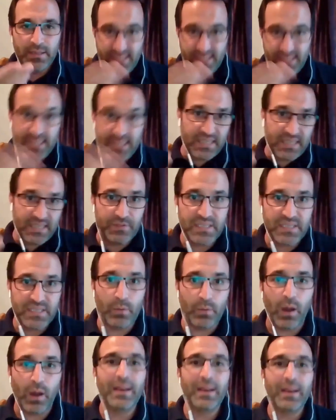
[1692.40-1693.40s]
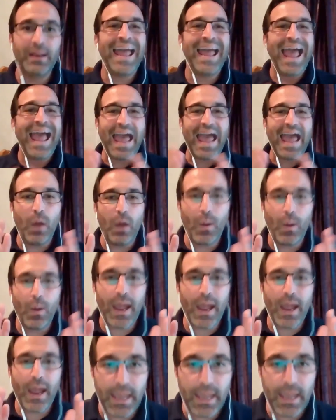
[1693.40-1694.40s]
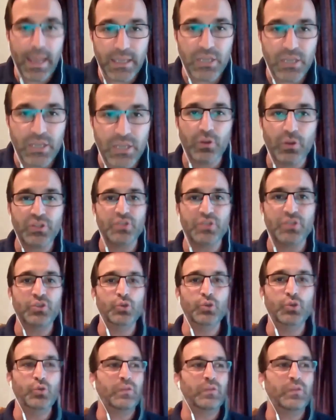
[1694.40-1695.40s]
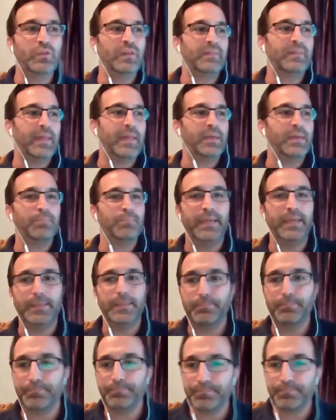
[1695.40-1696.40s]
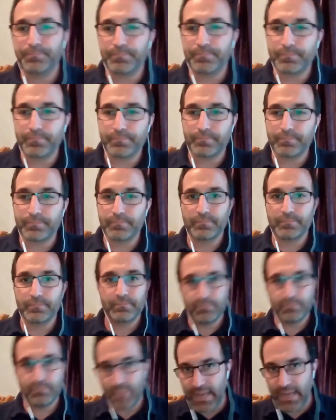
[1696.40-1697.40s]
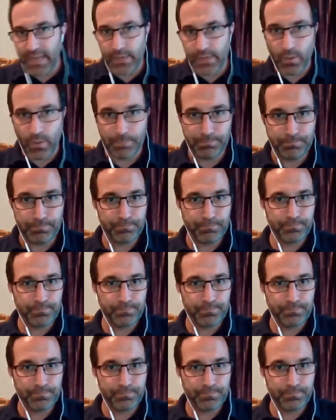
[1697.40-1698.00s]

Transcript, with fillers: C7T1, how accurate do you think they can be? Anyone?